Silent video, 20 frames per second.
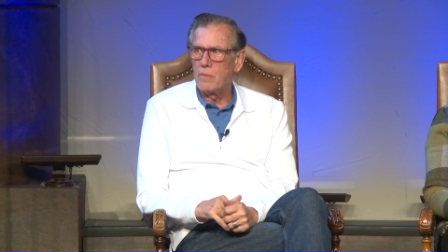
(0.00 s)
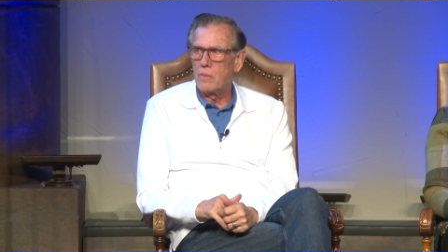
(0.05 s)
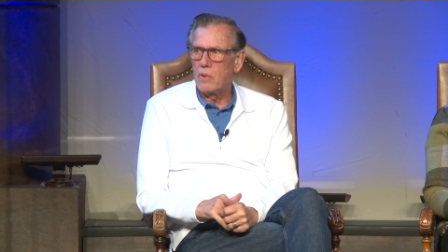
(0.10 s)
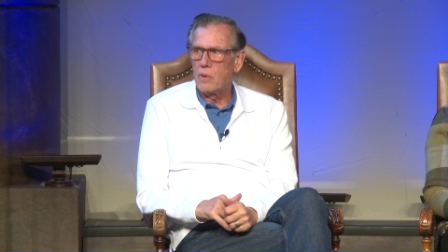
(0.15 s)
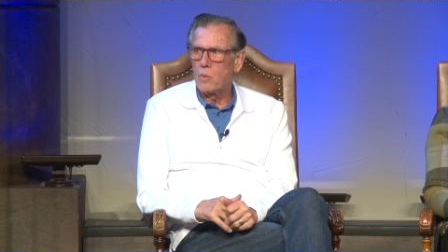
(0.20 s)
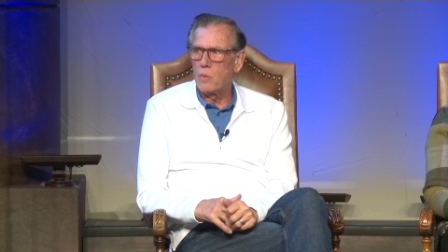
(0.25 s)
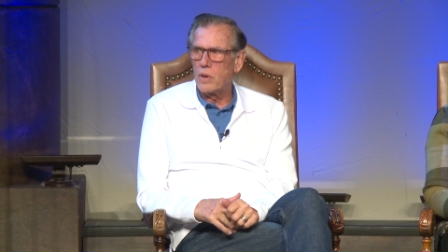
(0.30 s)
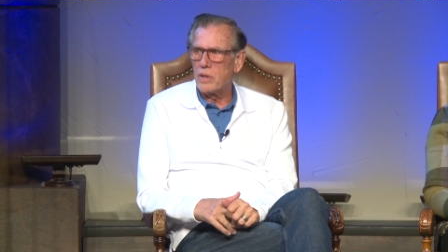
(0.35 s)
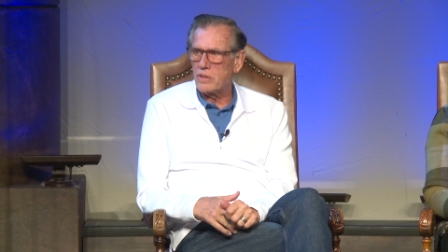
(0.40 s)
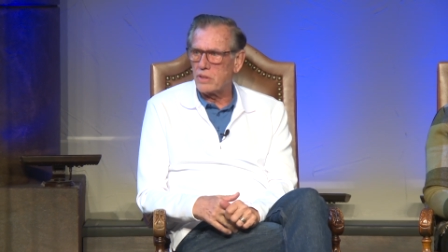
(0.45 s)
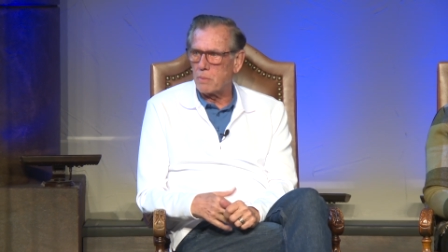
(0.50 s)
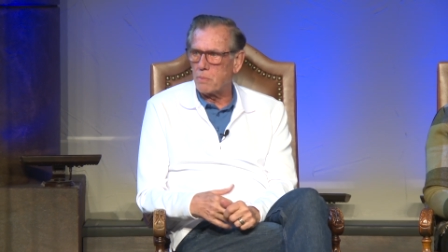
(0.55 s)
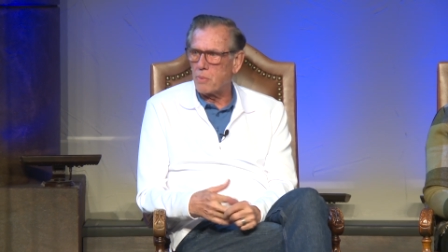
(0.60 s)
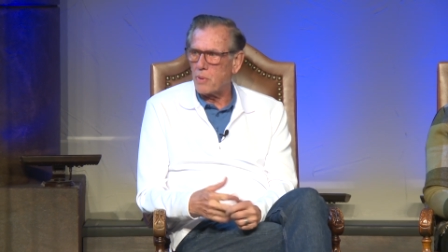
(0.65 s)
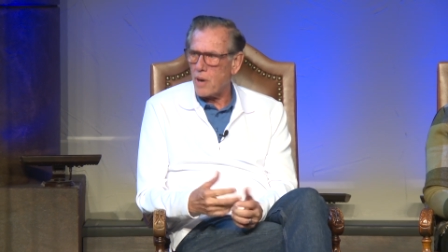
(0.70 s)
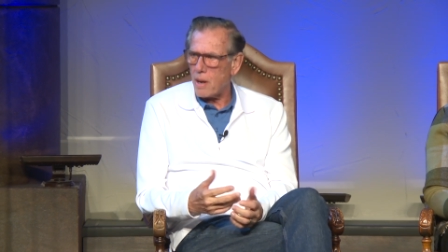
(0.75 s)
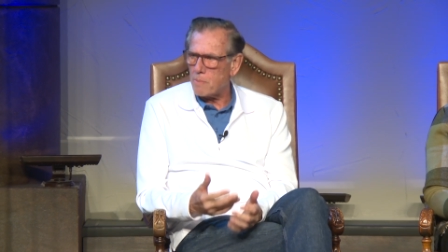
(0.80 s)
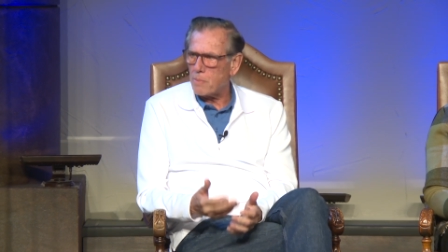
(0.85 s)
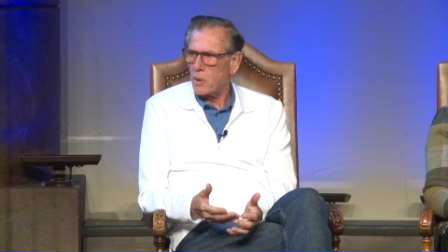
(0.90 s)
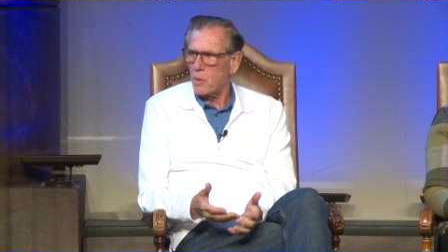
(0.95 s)
was a
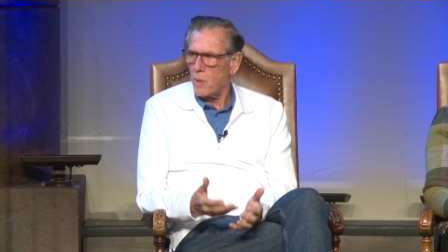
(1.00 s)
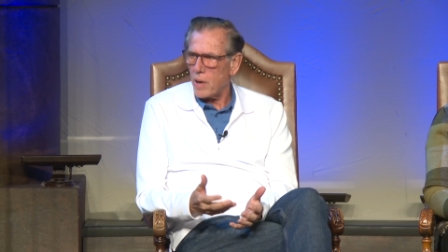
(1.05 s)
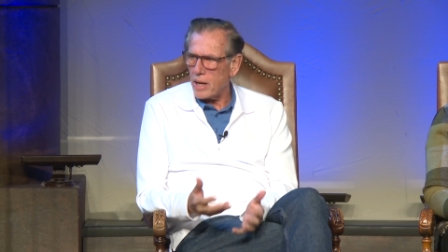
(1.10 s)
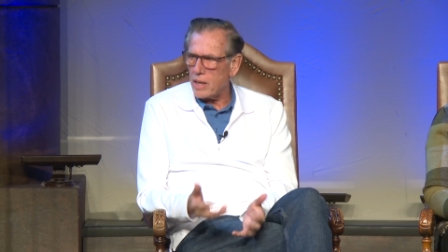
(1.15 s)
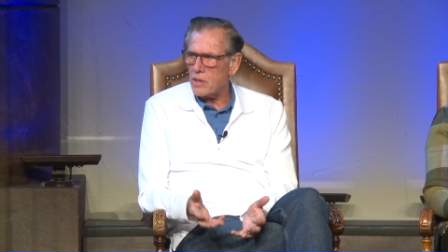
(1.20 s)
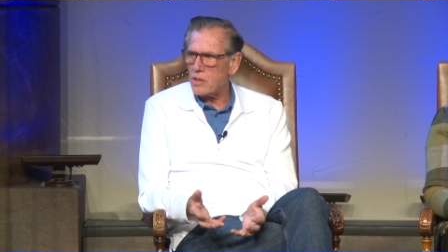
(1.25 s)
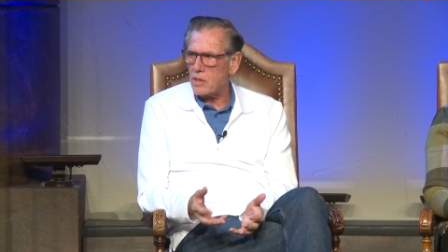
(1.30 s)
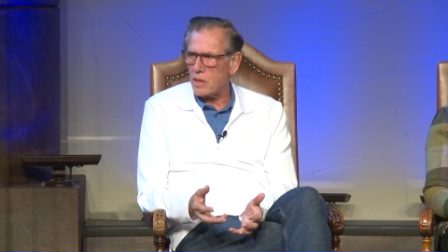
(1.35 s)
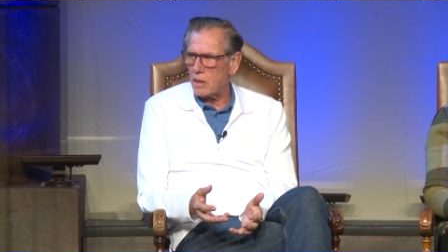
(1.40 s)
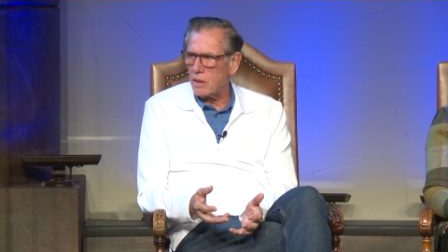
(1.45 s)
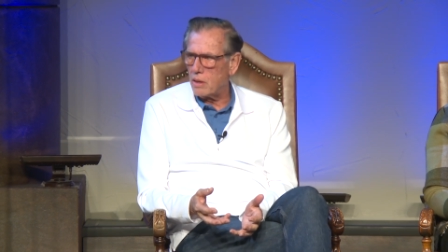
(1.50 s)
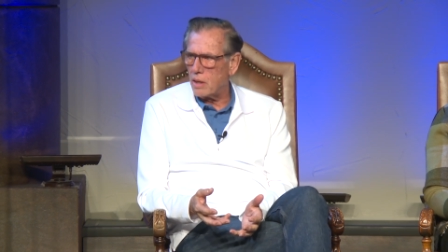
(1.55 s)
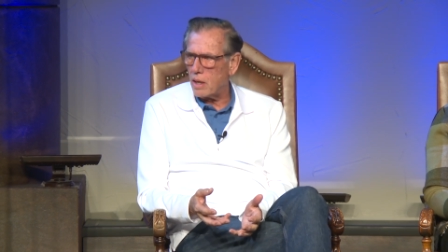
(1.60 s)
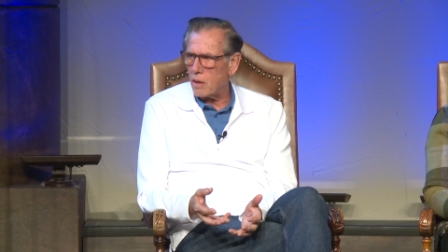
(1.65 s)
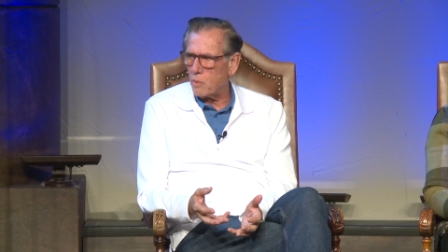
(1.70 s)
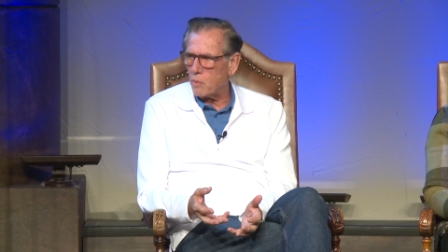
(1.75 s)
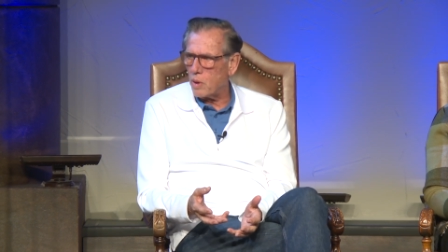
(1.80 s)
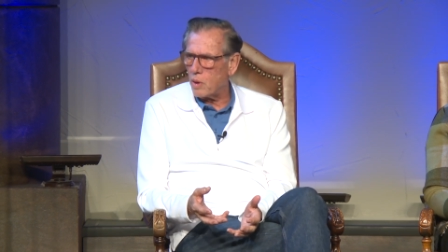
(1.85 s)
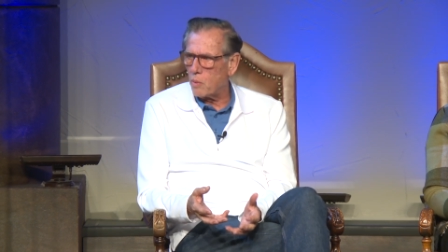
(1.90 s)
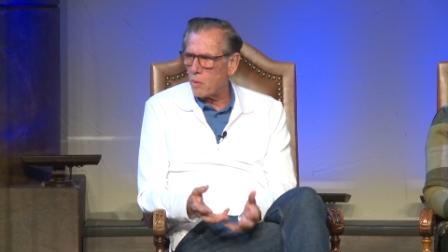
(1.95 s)
preparation
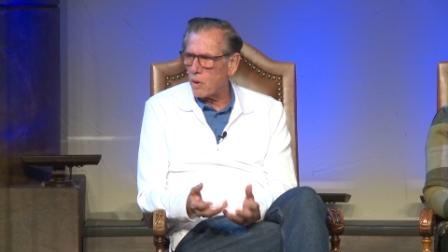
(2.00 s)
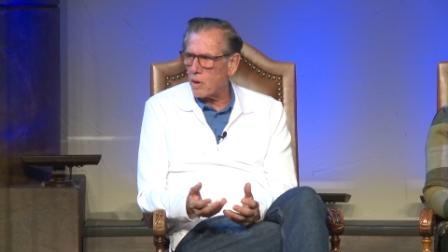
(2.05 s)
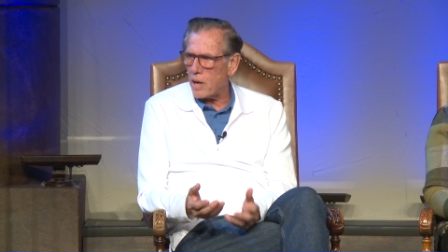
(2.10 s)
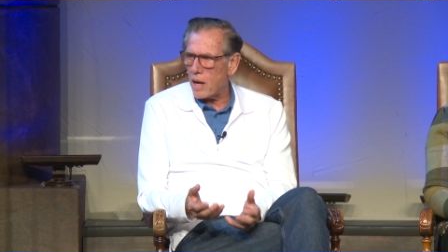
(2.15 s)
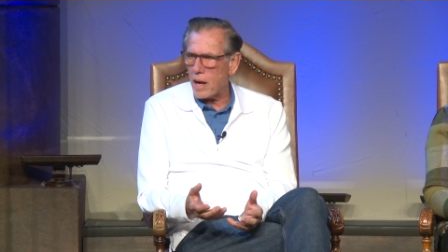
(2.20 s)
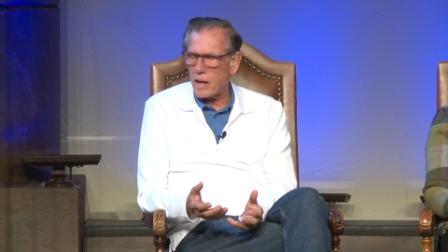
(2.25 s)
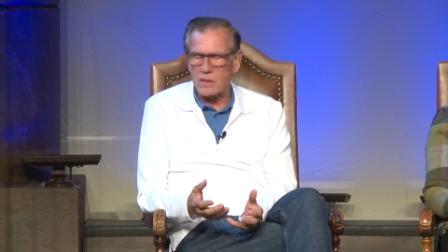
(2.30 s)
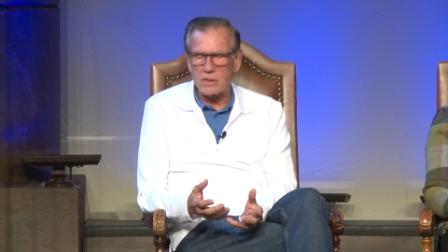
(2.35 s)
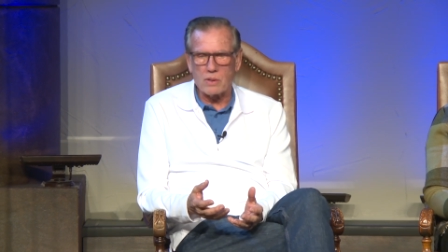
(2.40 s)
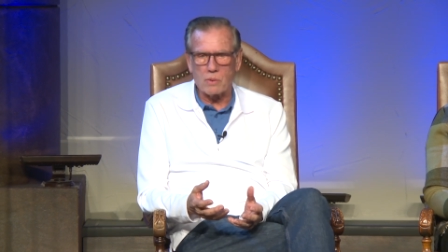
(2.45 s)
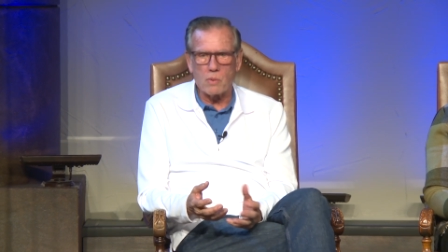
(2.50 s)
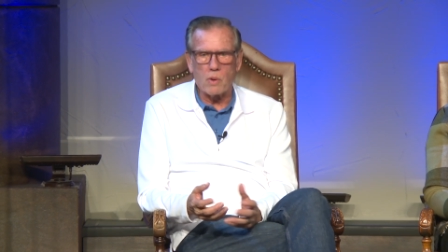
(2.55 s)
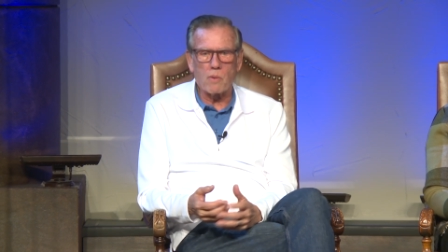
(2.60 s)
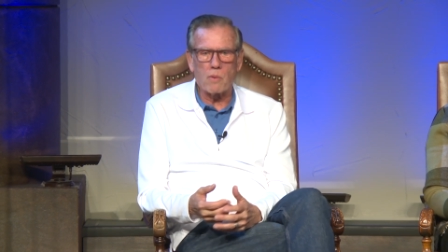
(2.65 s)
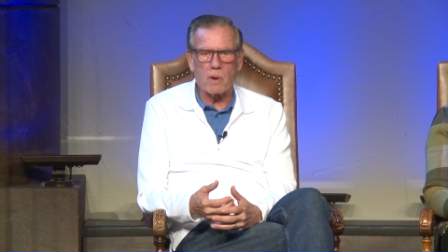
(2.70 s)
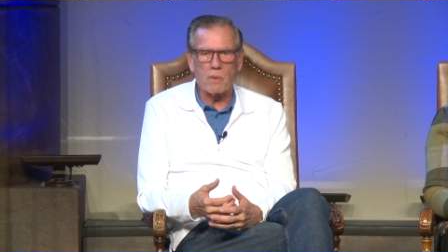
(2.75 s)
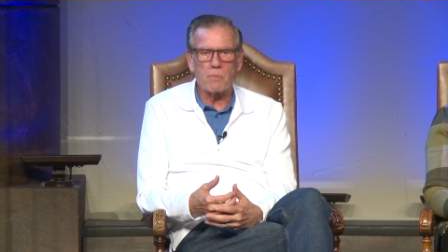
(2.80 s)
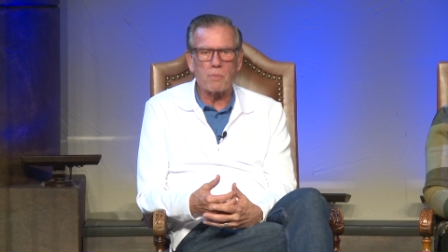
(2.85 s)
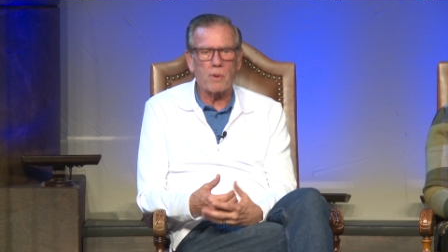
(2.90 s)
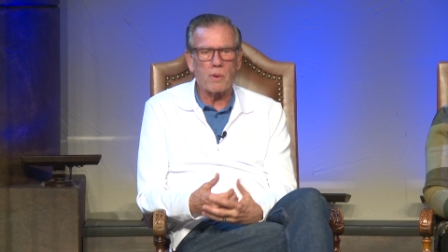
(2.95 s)
that we weren't